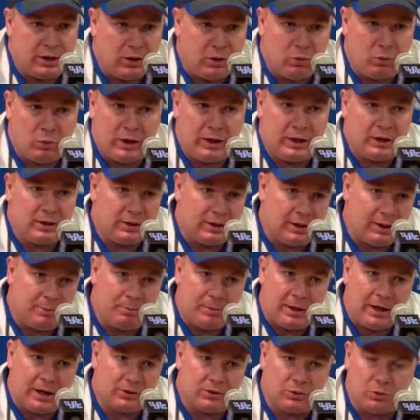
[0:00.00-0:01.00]
I'll wait and get
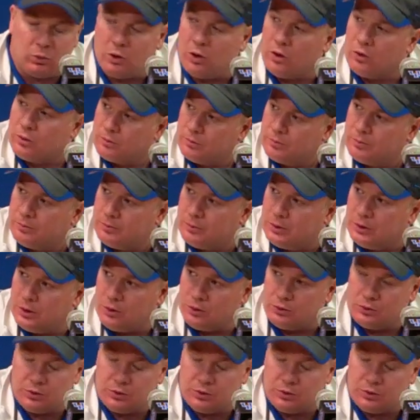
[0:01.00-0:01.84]
back to work, you know,